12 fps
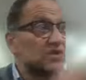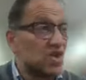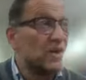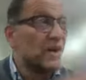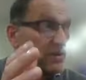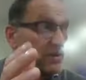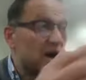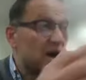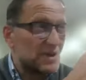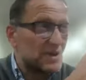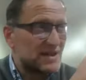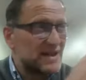during what
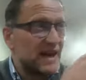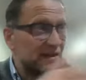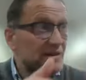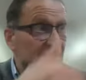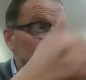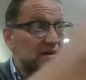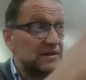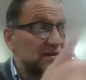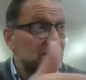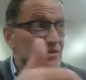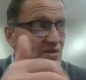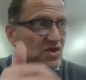I'm going to say. Okay,
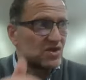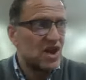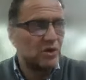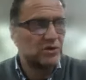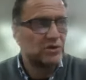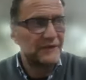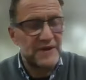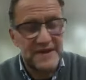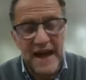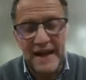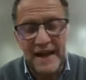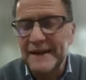just hold it for a
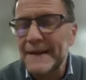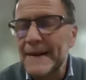sec.